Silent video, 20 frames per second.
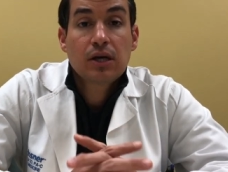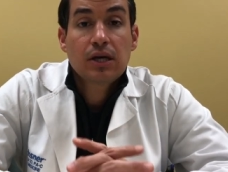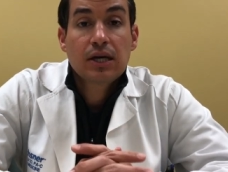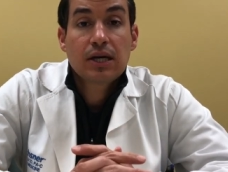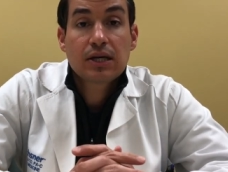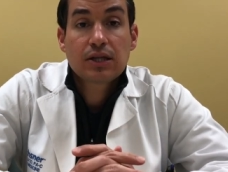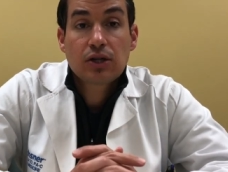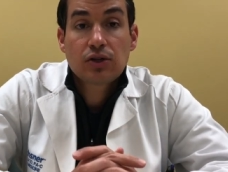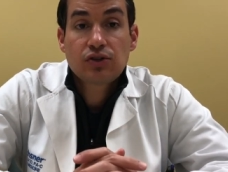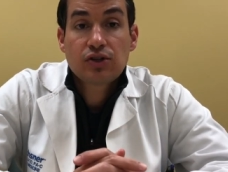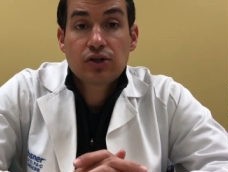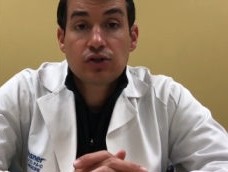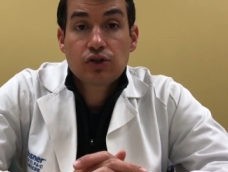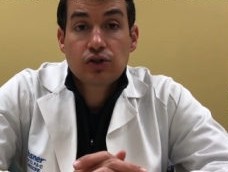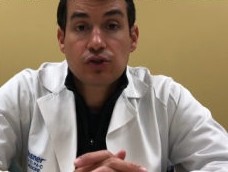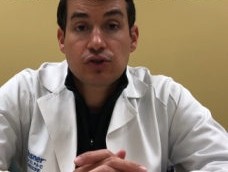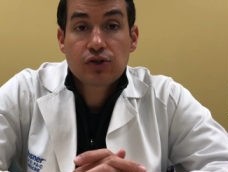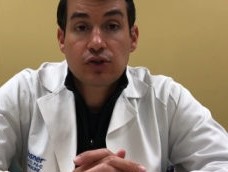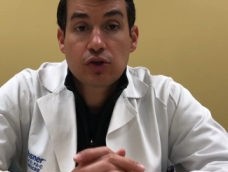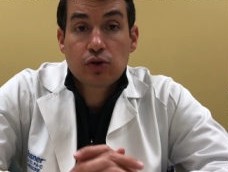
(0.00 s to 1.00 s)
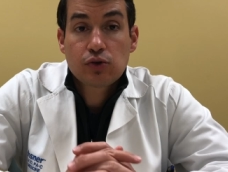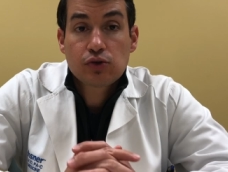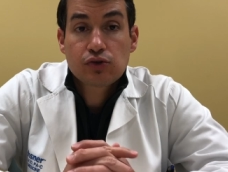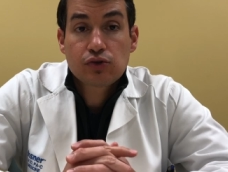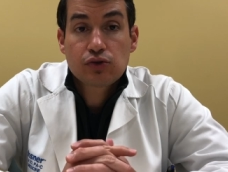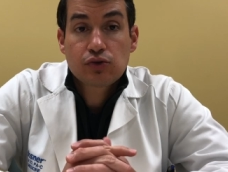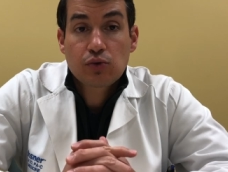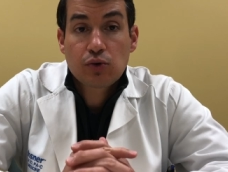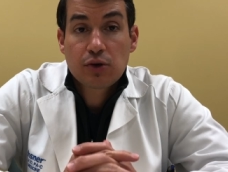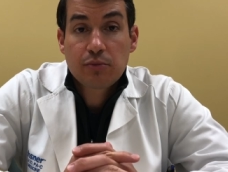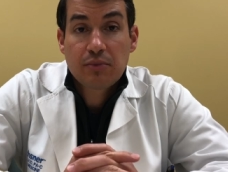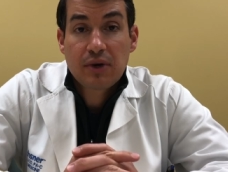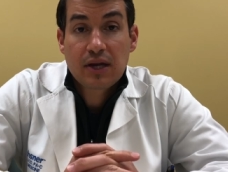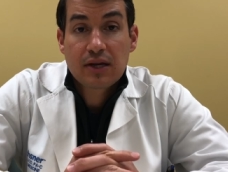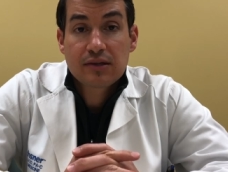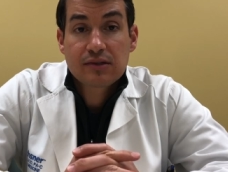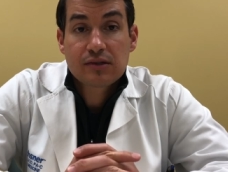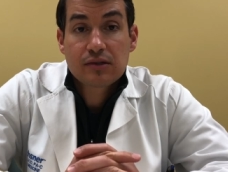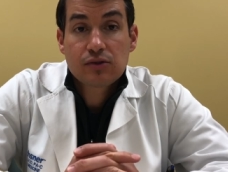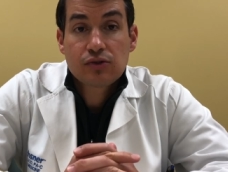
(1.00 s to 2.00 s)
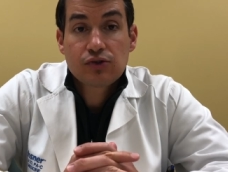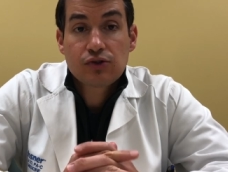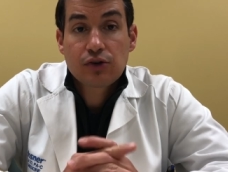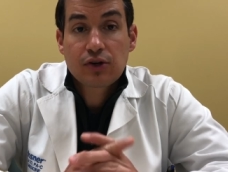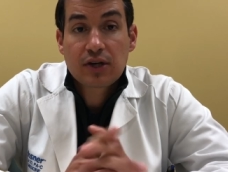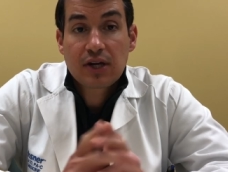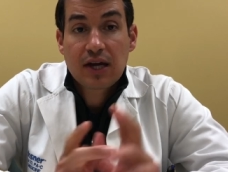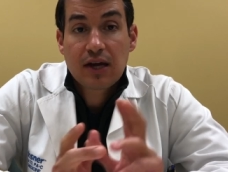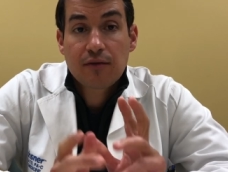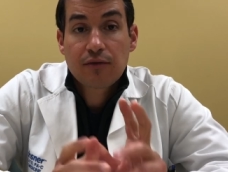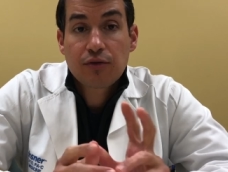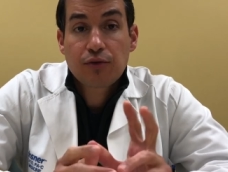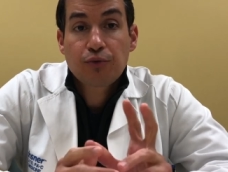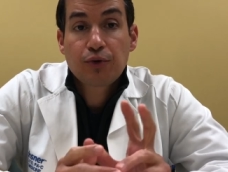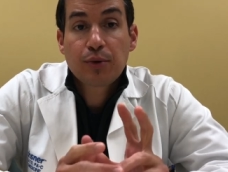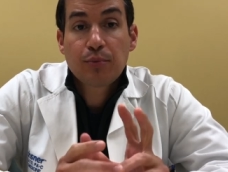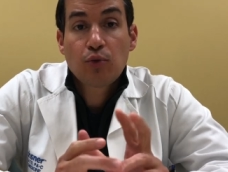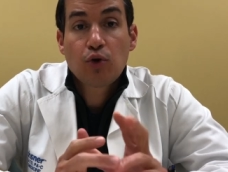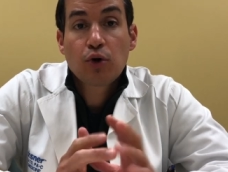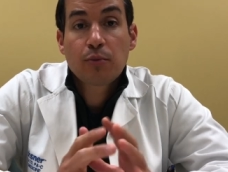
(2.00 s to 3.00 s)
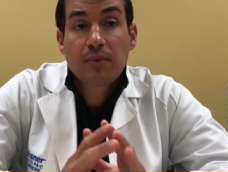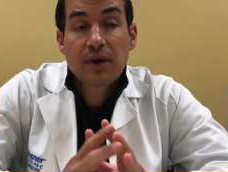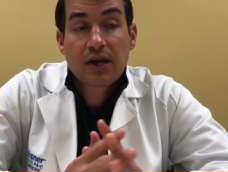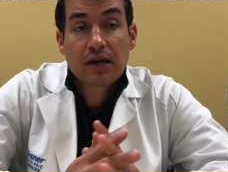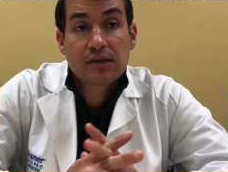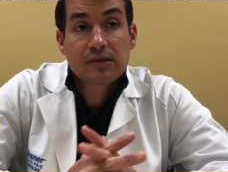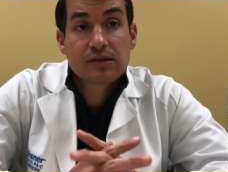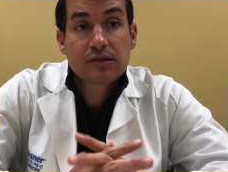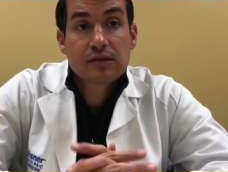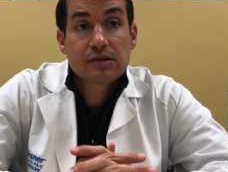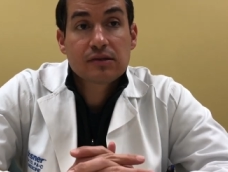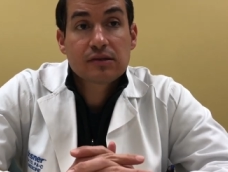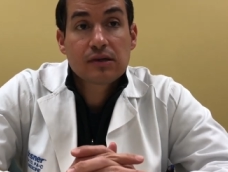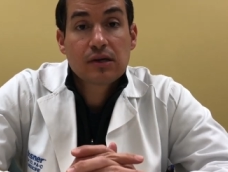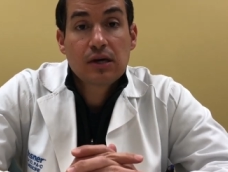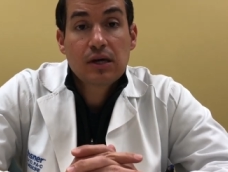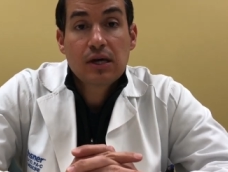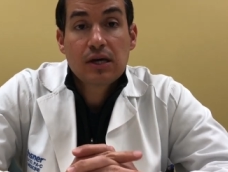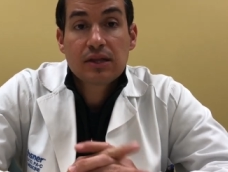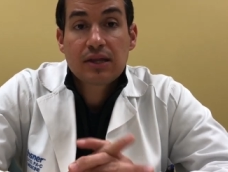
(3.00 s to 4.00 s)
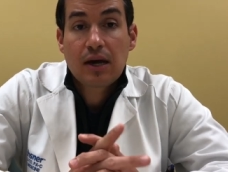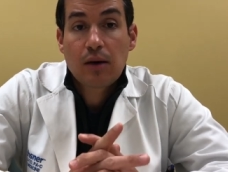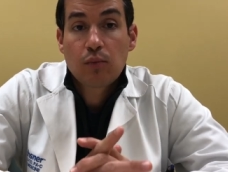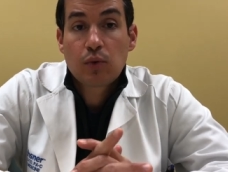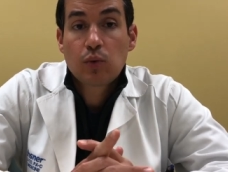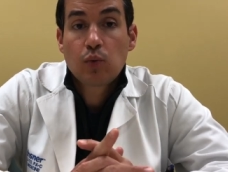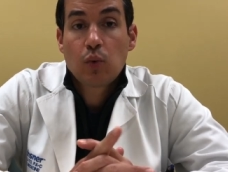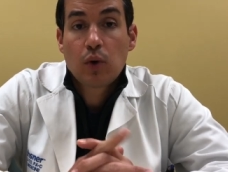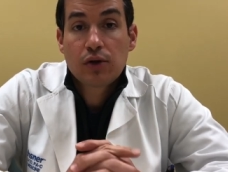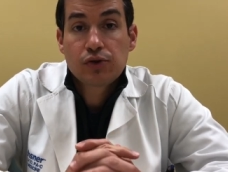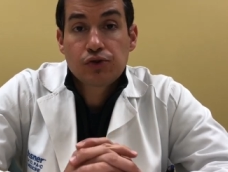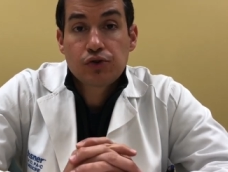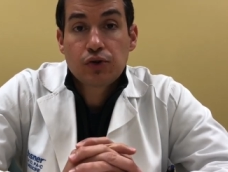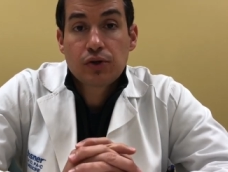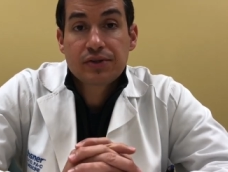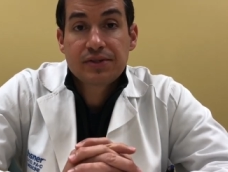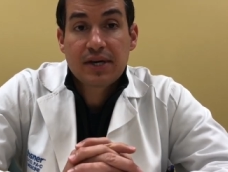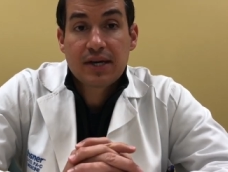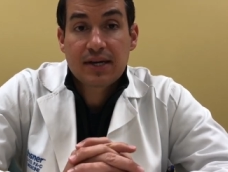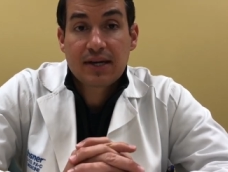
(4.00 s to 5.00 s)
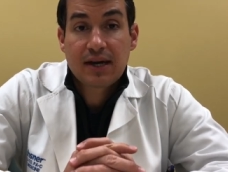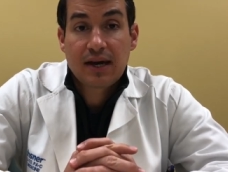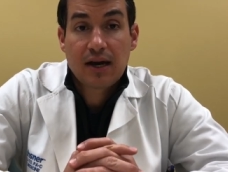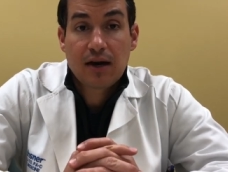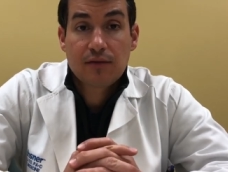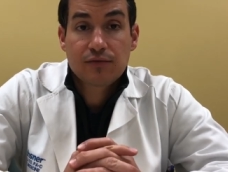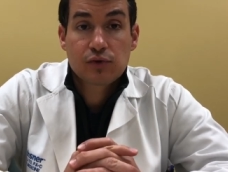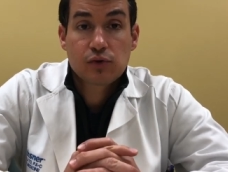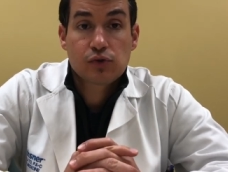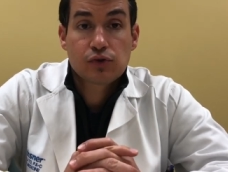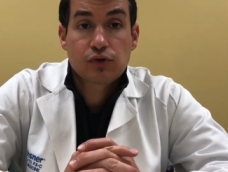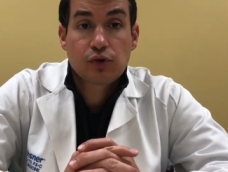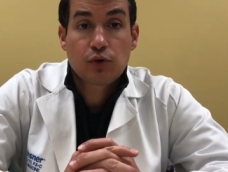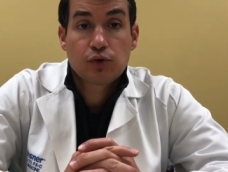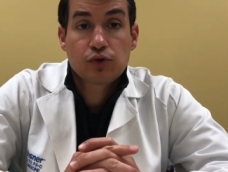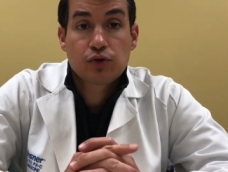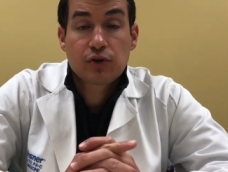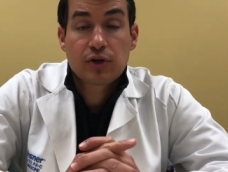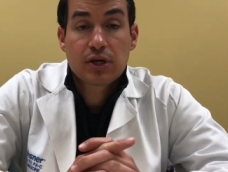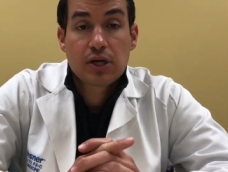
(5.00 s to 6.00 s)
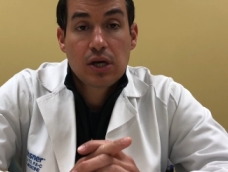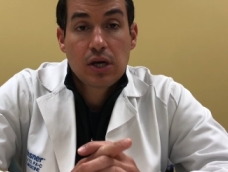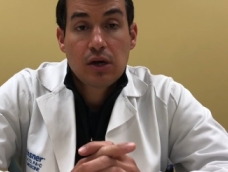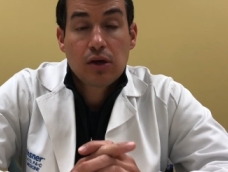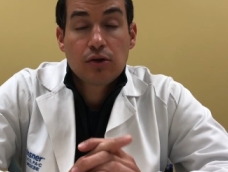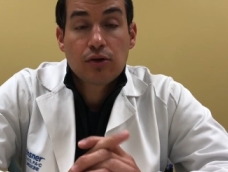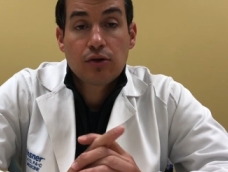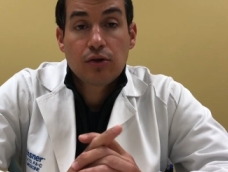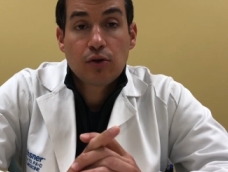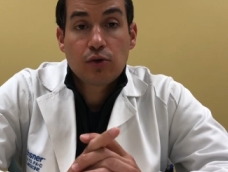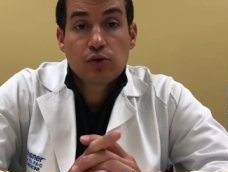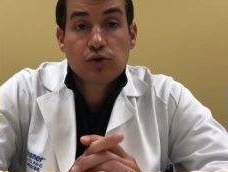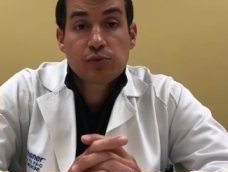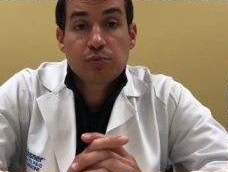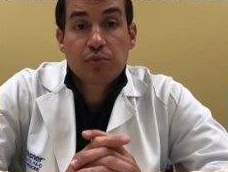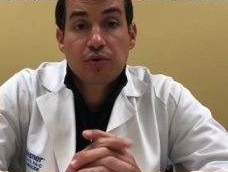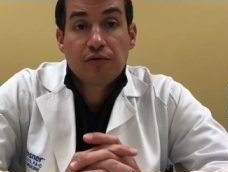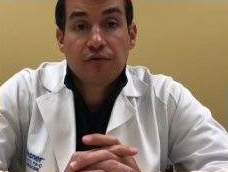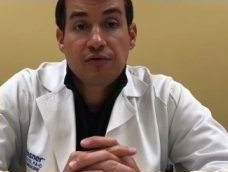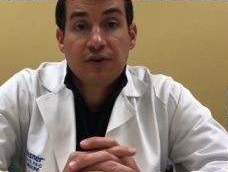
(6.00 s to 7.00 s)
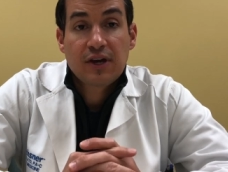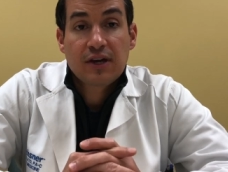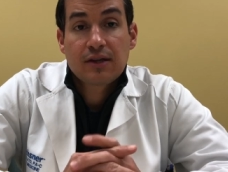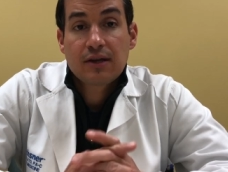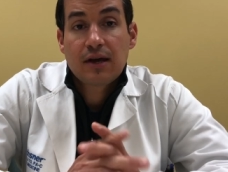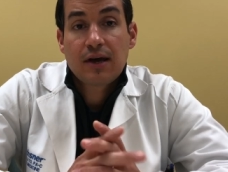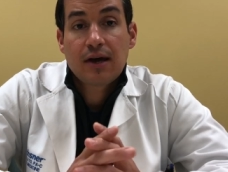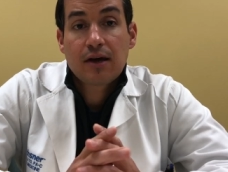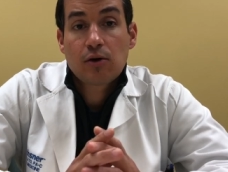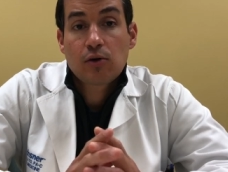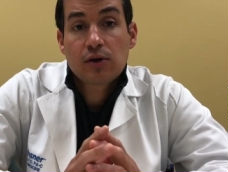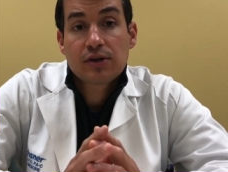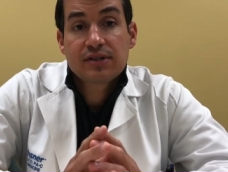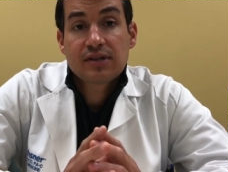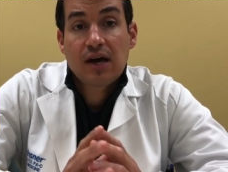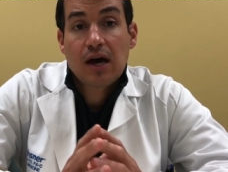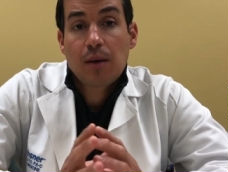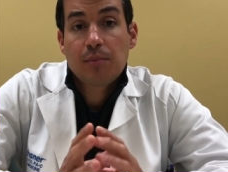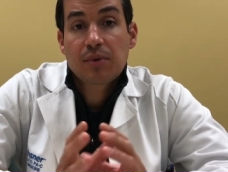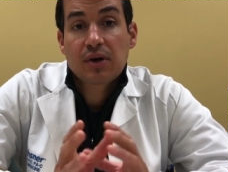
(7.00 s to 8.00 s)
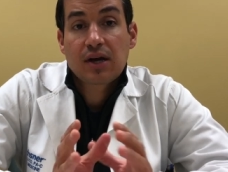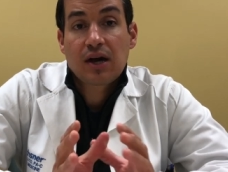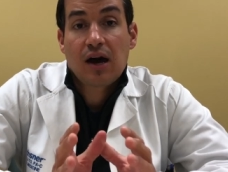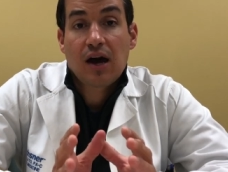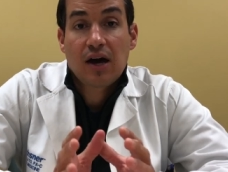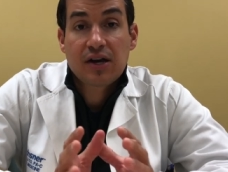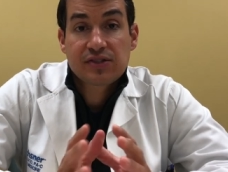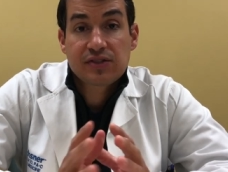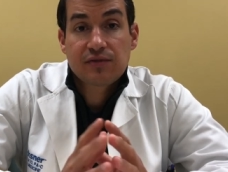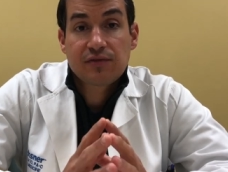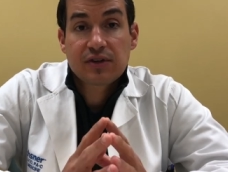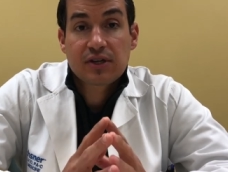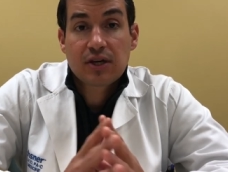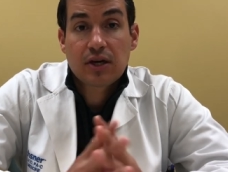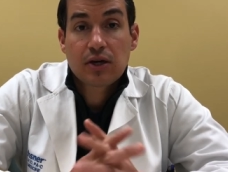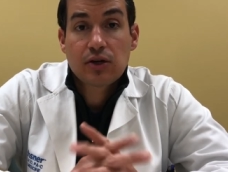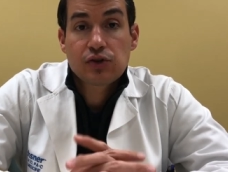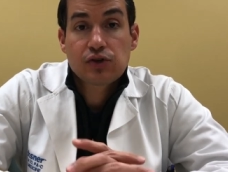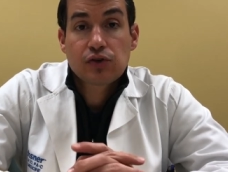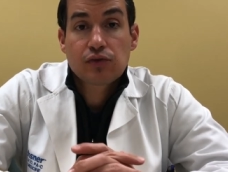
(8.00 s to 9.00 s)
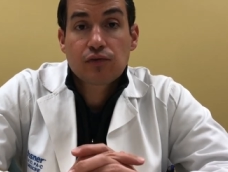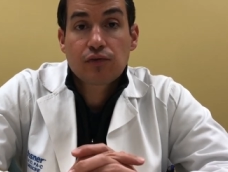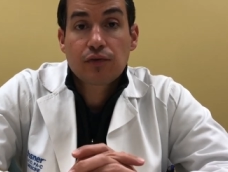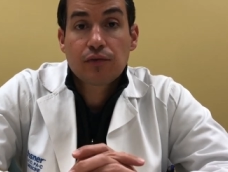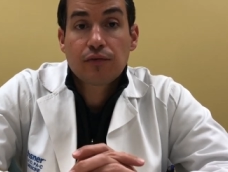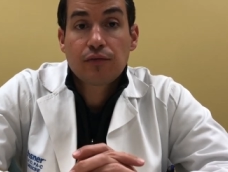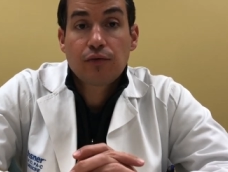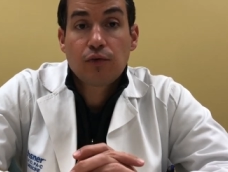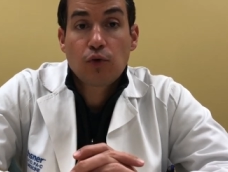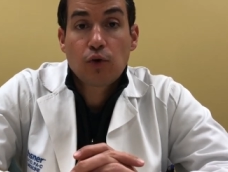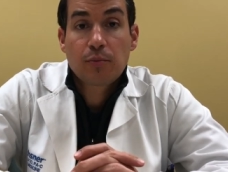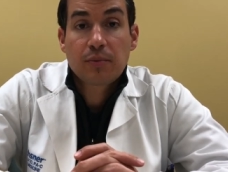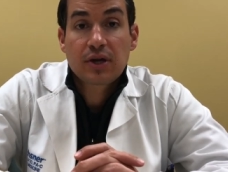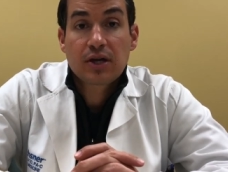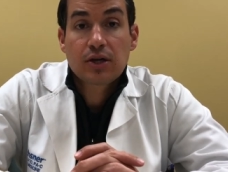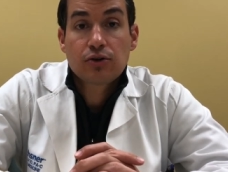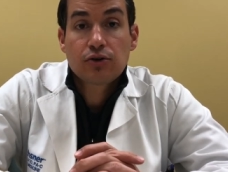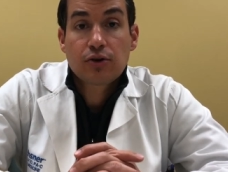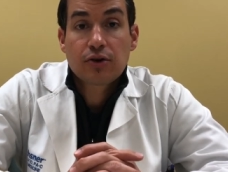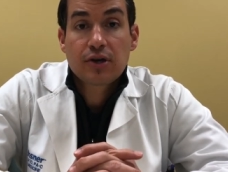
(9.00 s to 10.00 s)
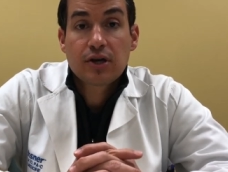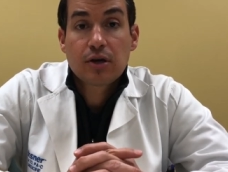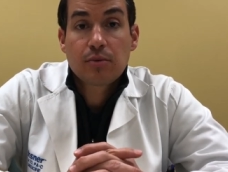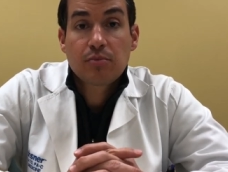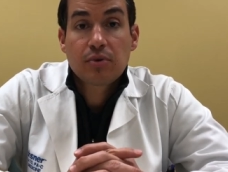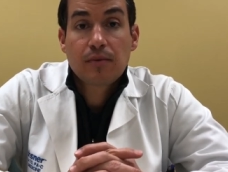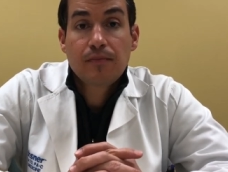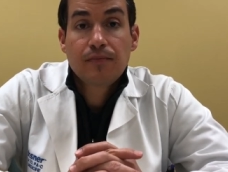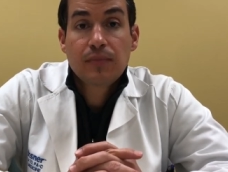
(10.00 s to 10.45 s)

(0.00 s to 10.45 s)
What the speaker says: In addition to those 3 medicines, you're going to have 3 more medicines that we want you to take after surgery. Those prevent heterotopic ossification from forming in your hip.